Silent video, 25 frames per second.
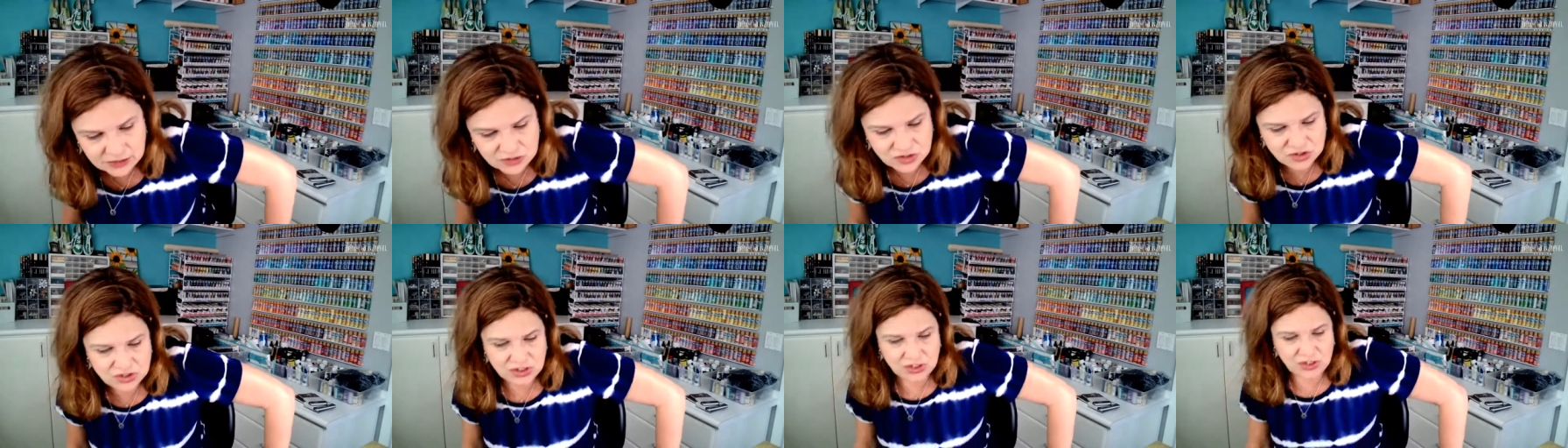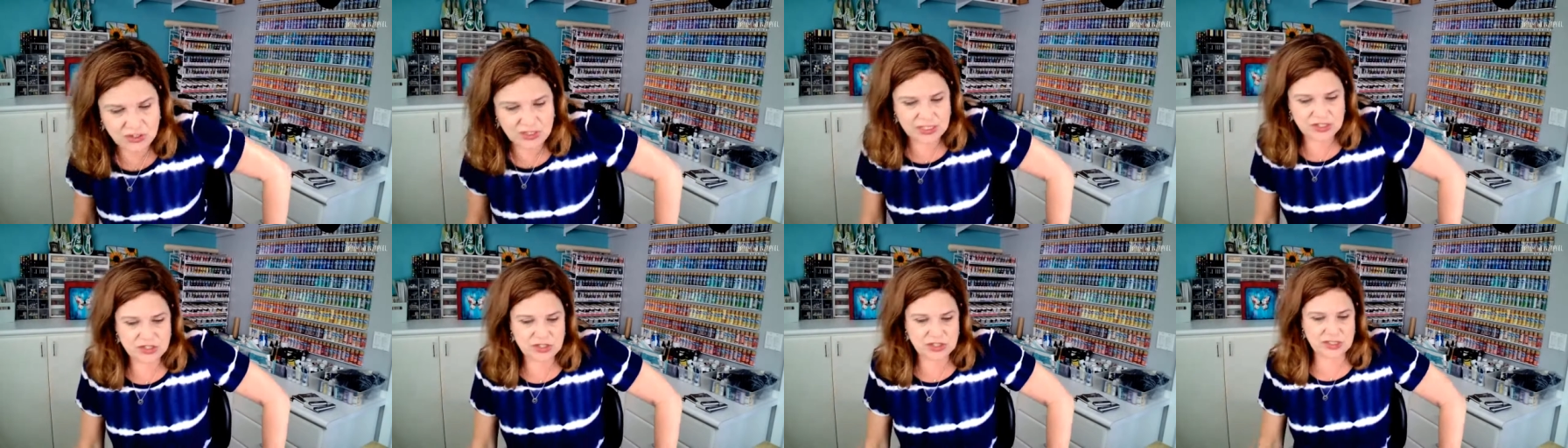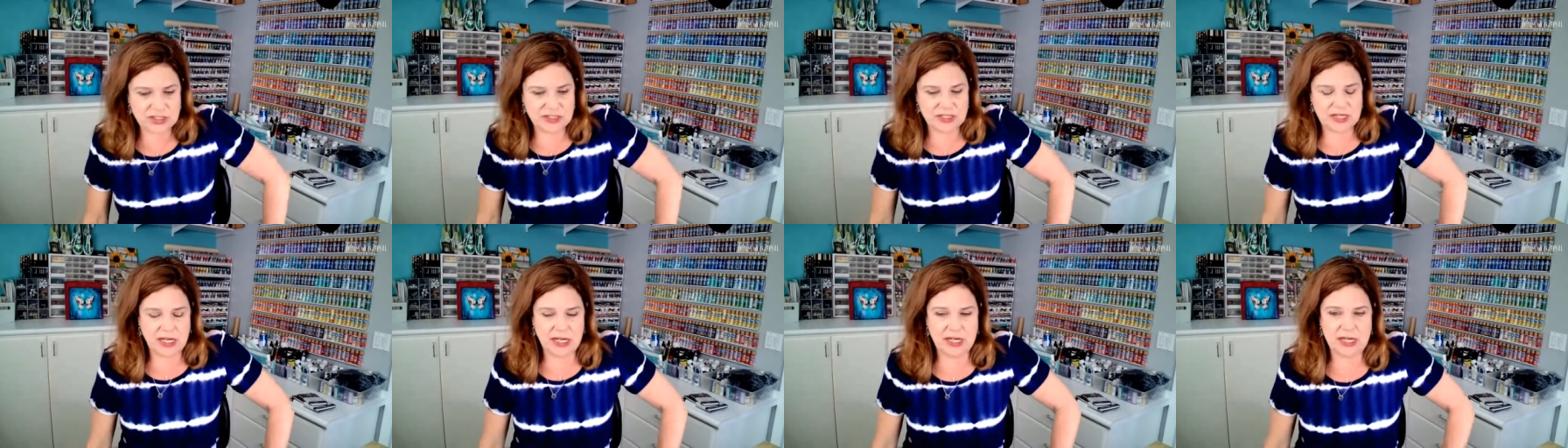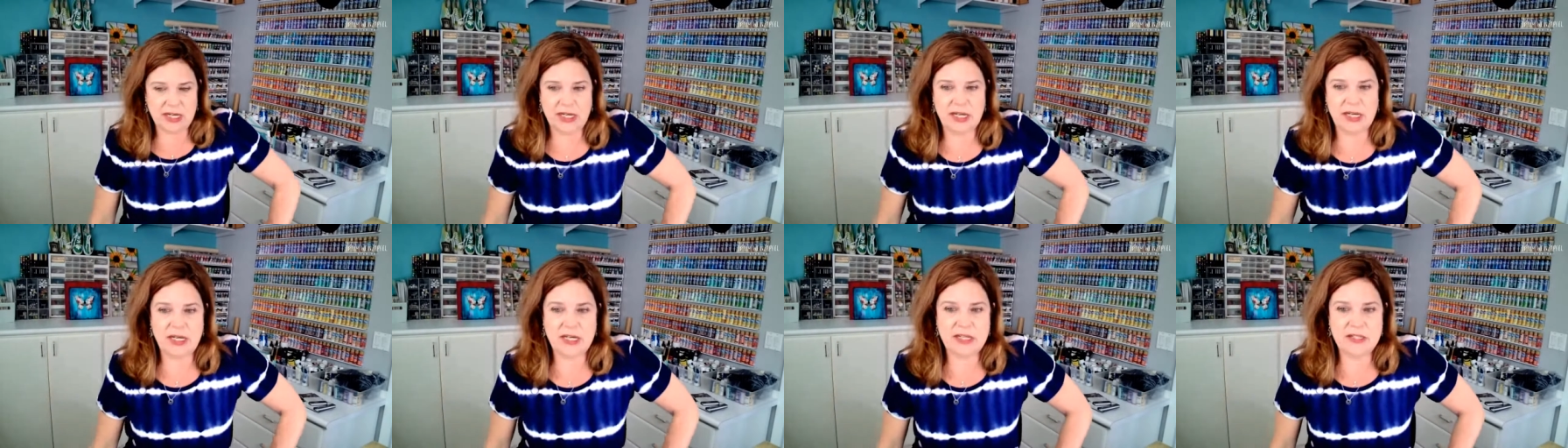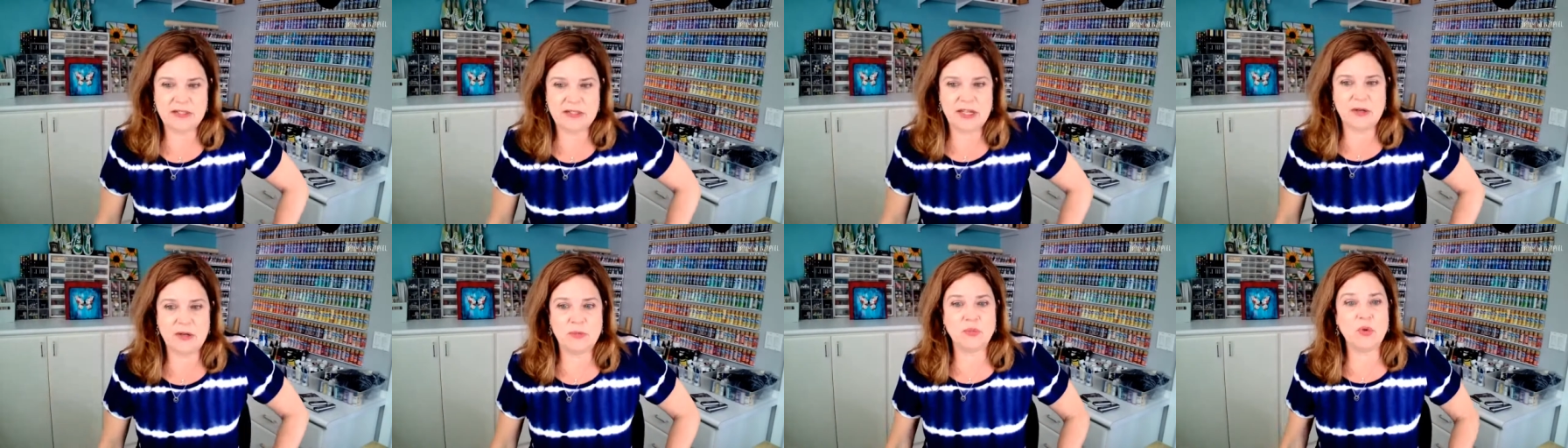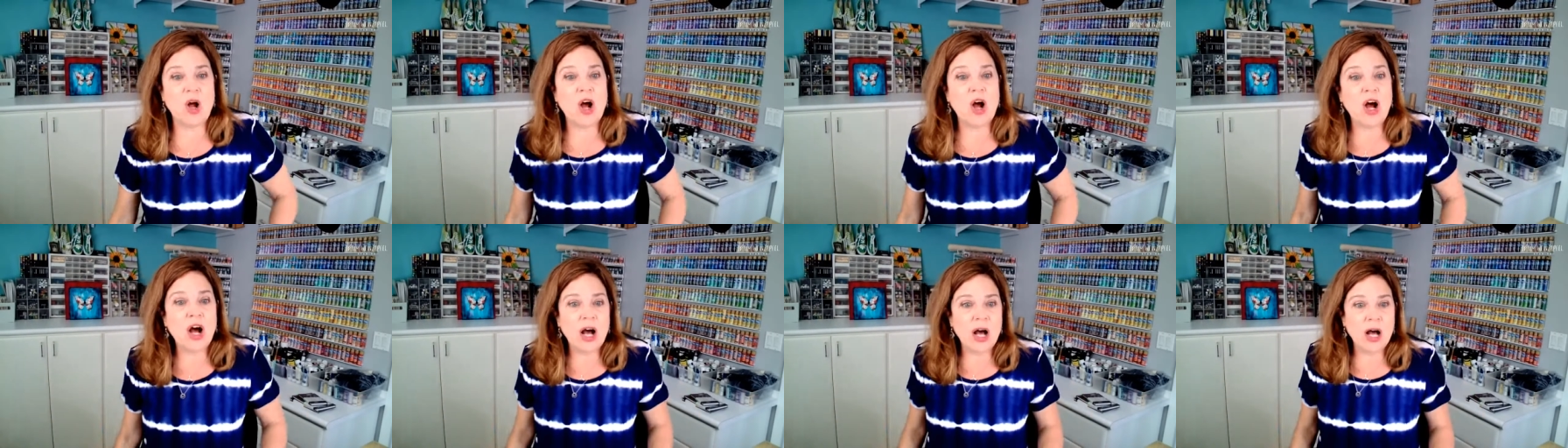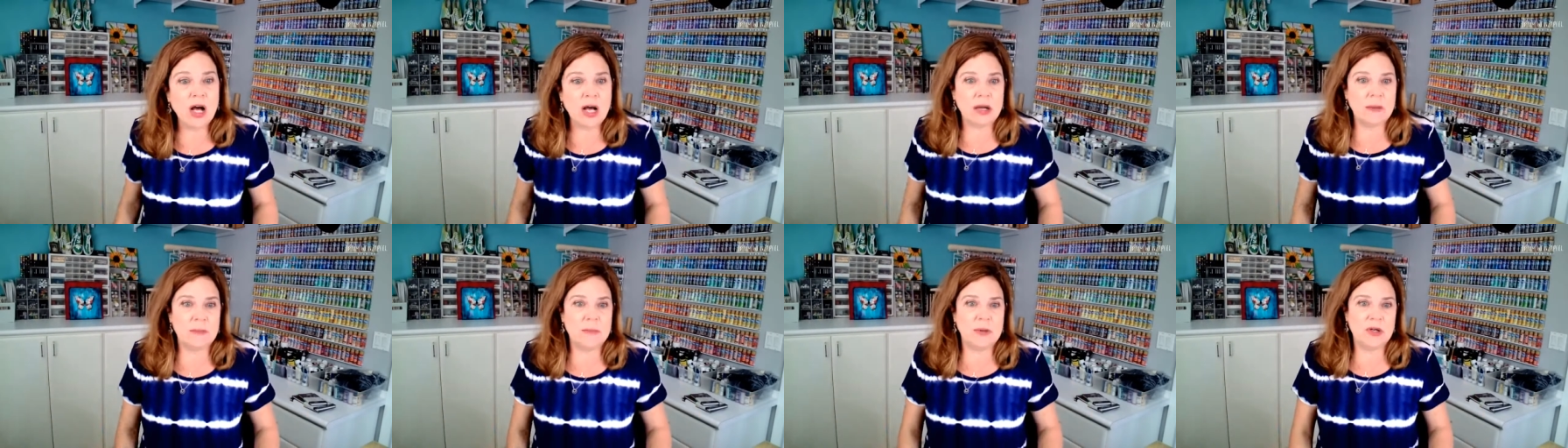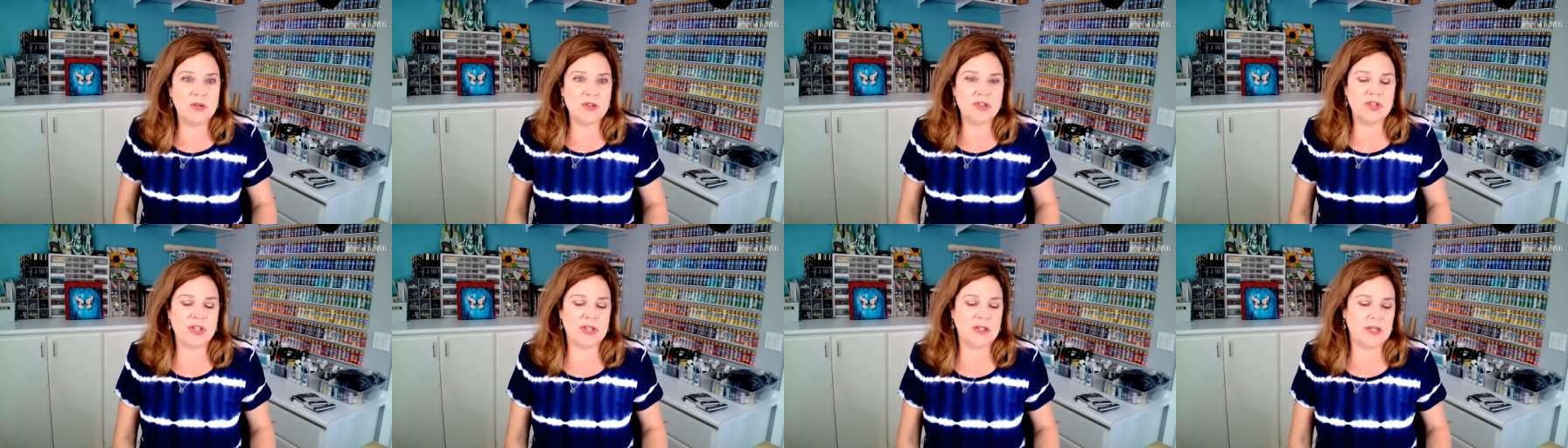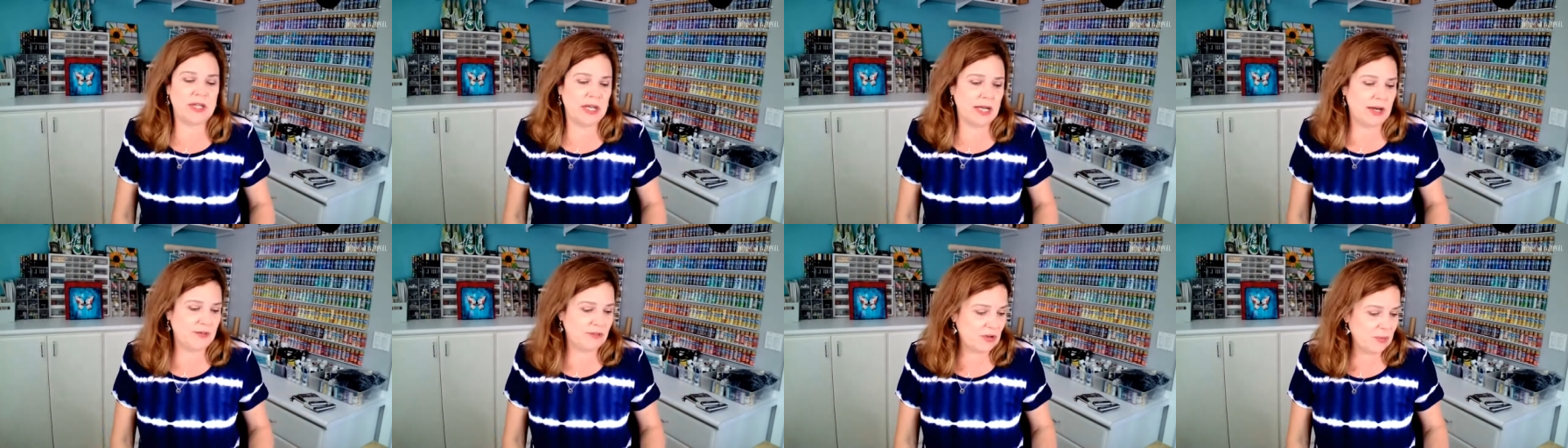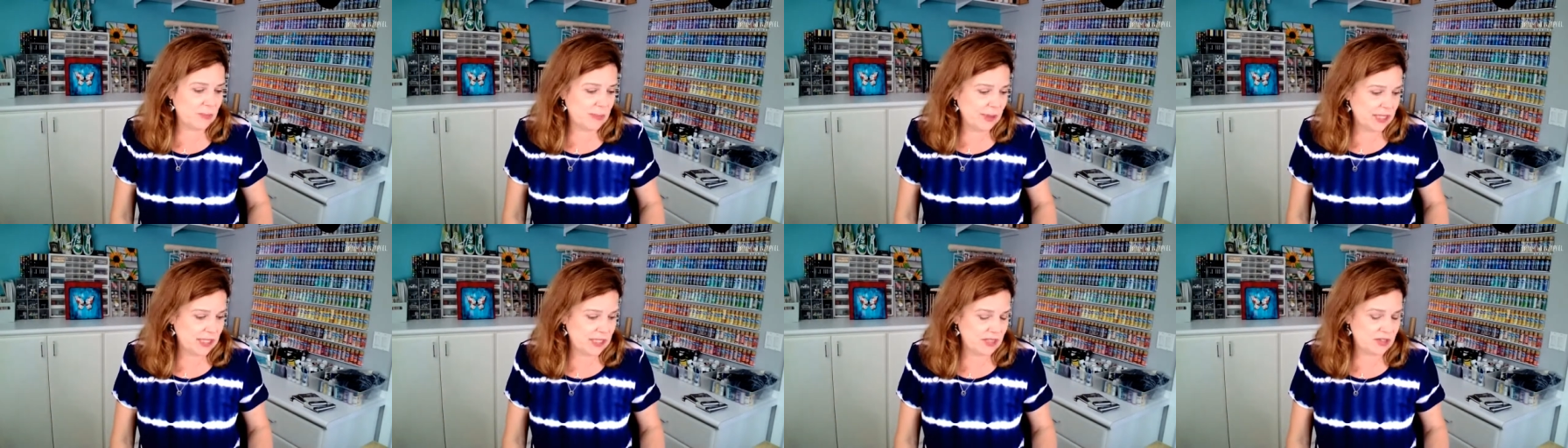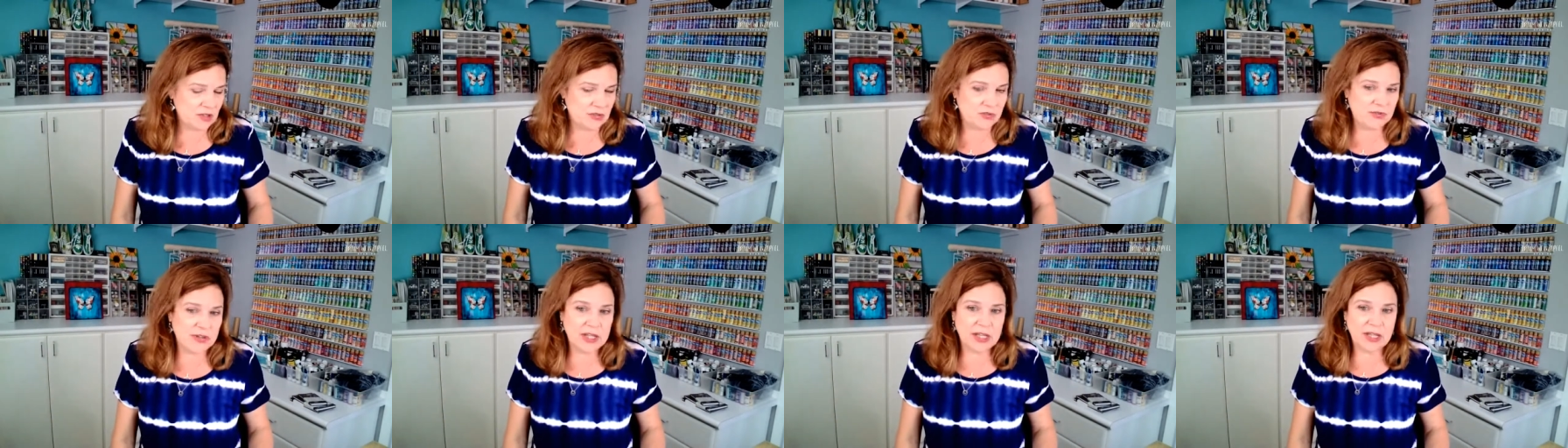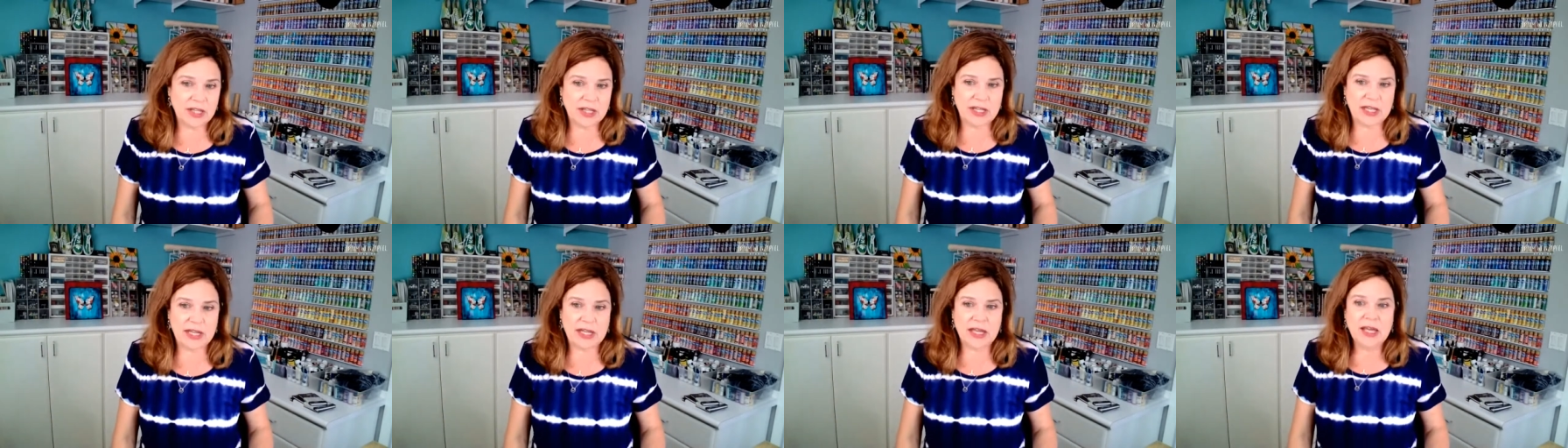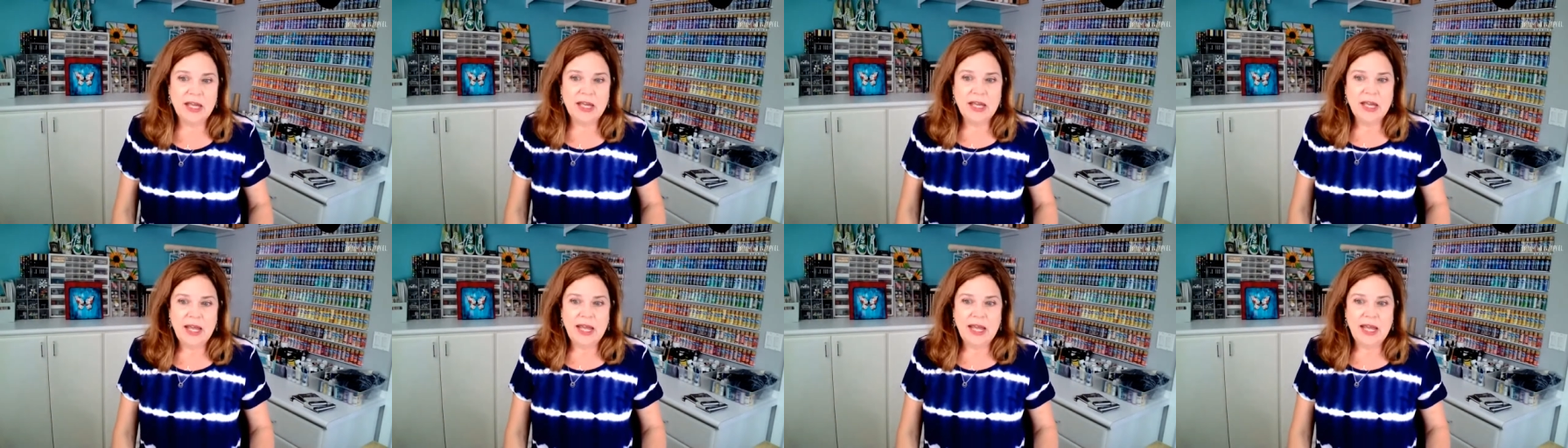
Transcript: Sherry just said, it is a raw emotion that everybody is feeling.